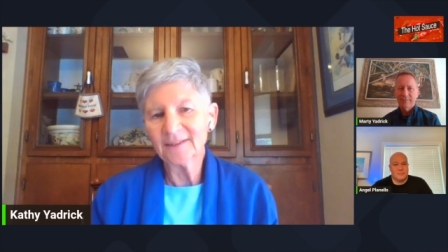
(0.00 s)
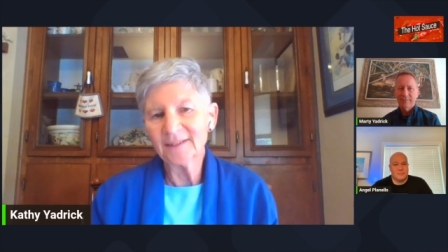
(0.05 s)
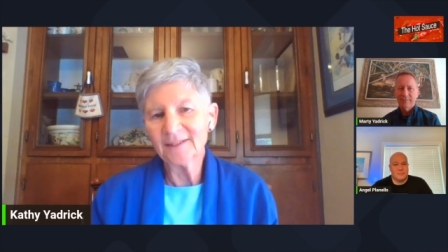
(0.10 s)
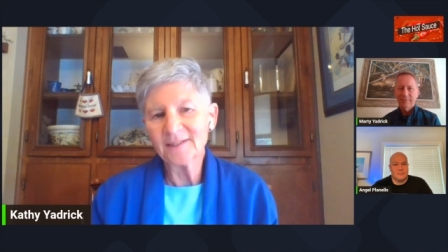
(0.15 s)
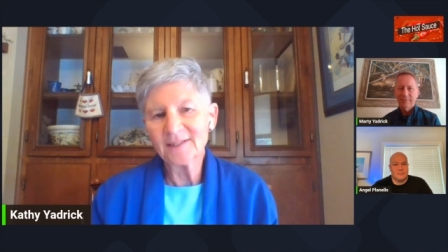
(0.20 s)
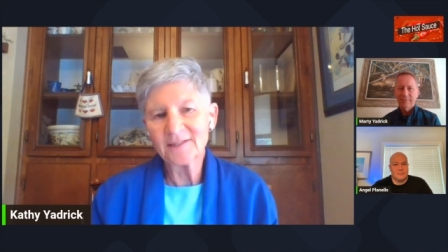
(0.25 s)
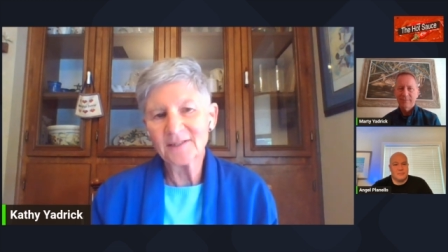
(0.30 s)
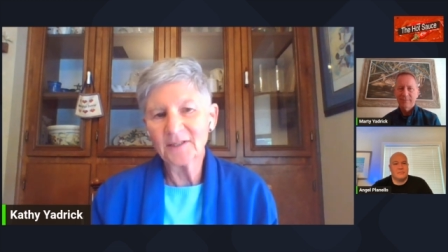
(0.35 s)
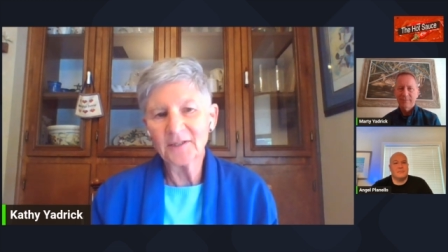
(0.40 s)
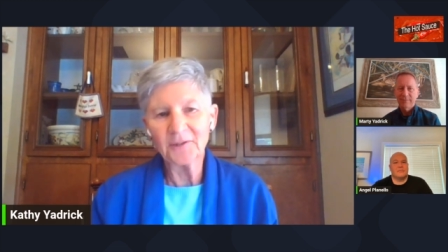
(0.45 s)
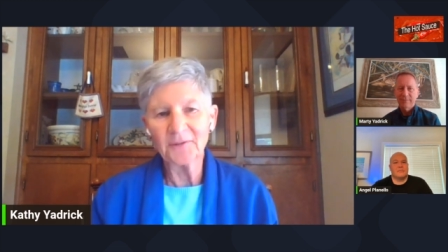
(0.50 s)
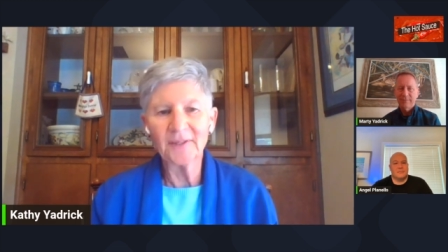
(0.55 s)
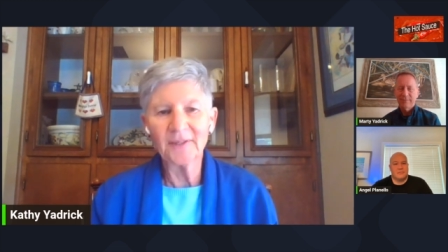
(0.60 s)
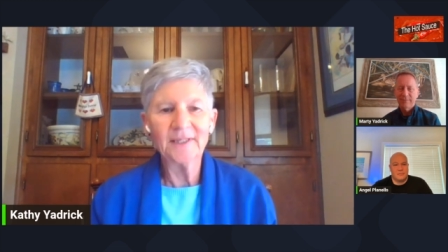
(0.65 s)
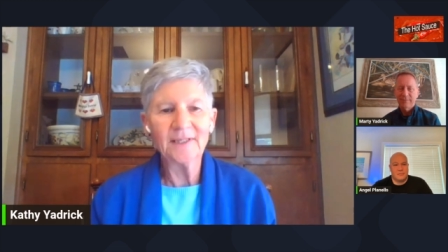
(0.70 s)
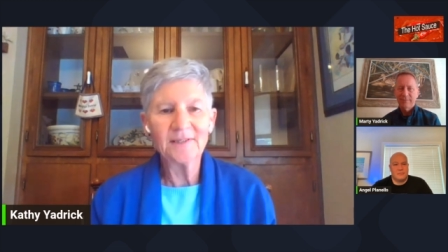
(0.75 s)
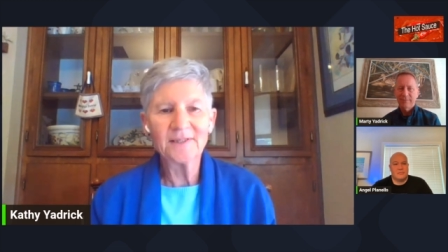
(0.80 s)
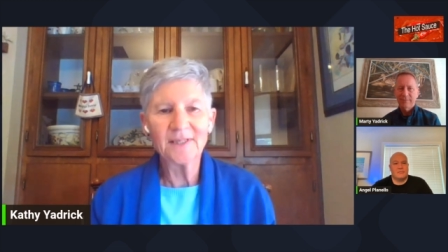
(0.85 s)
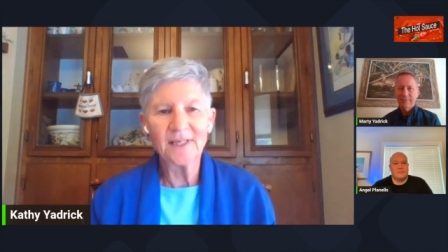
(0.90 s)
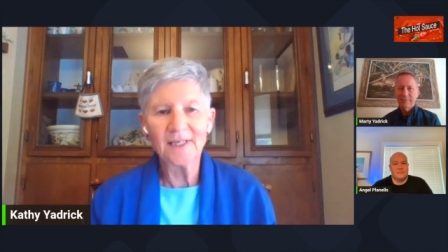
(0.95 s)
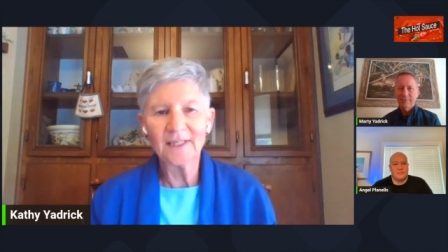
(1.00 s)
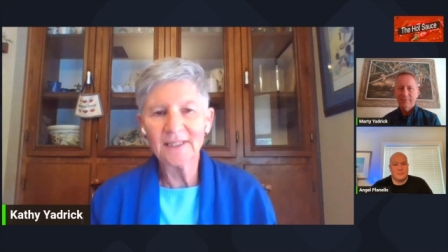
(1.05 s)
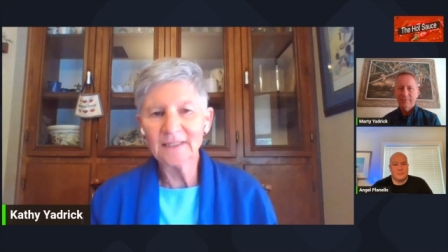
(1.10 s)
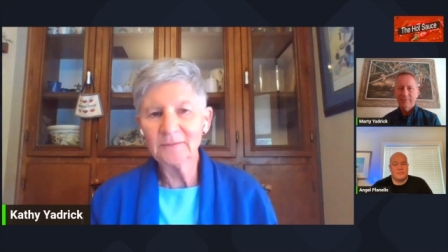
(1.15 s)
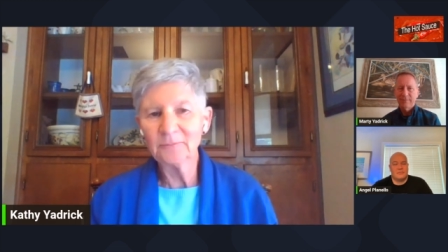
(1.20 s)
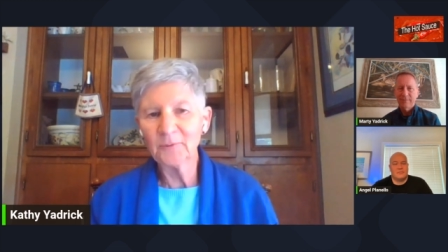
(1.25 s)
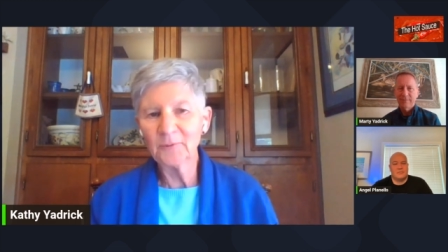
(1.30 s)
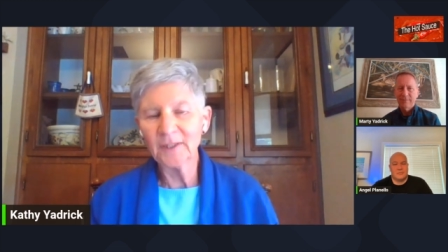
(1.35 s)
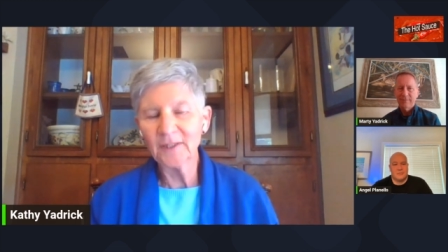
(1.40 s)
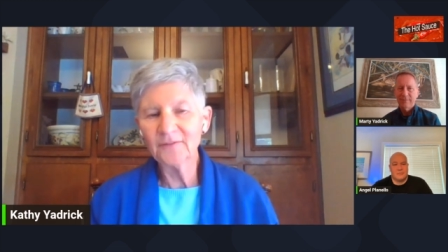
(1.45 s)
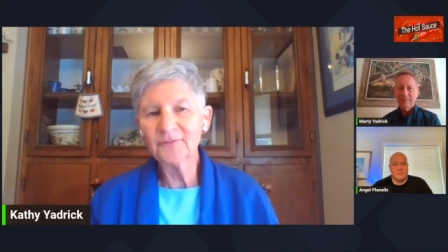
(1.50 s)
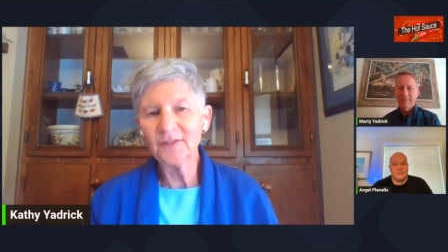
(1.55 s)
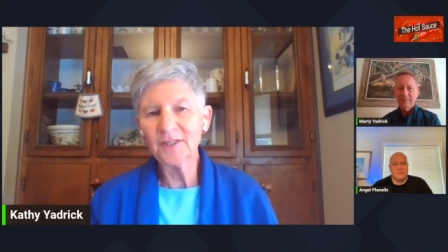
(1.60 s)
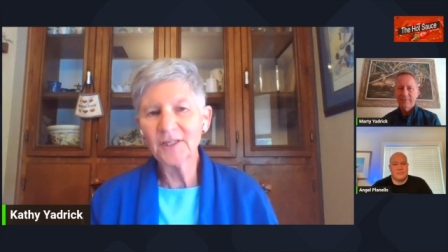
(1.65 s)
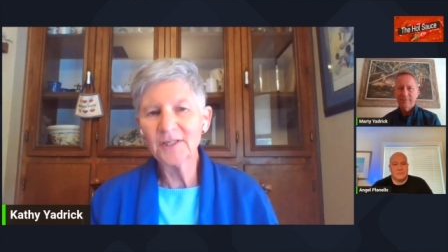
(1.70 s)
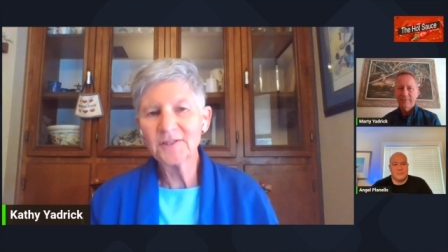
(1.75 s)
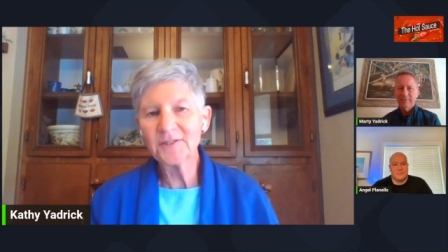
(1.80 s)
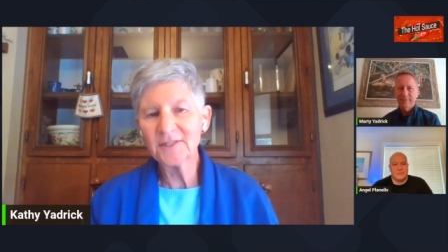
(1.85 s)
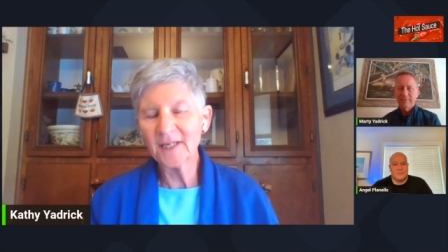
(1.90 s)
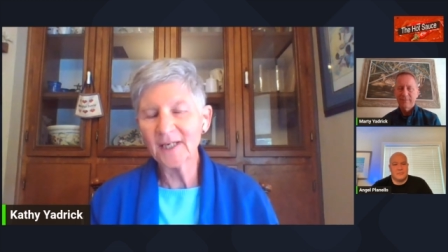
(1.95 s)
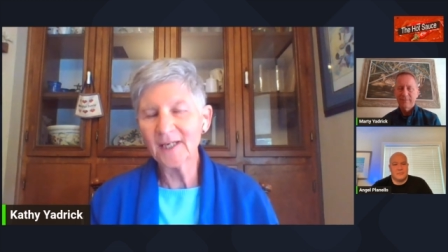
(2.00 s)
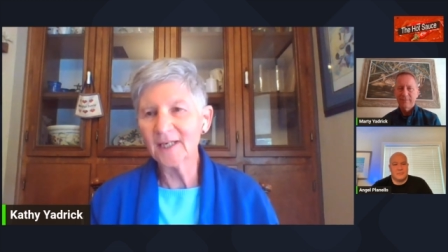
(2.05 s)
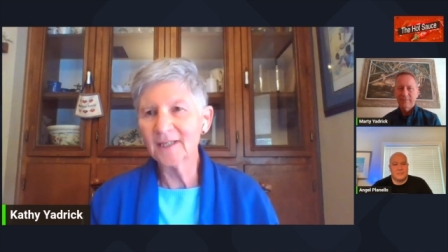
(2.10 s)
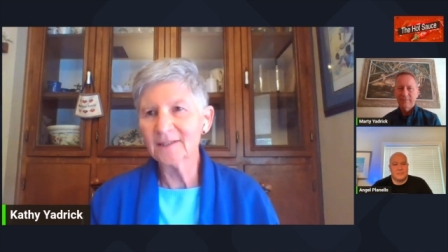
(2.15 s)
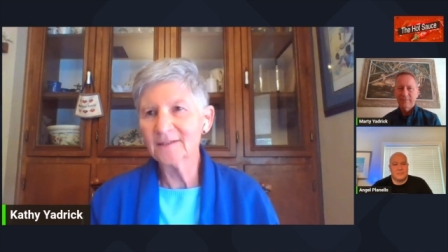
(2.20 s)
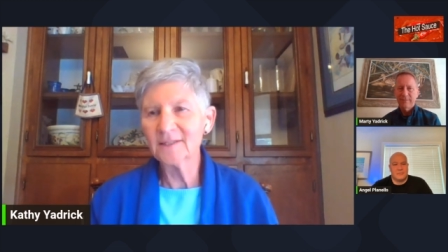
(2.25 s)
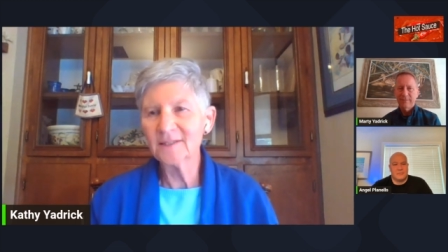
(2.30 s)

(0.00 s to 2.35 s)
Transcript: And so I decided when I finished that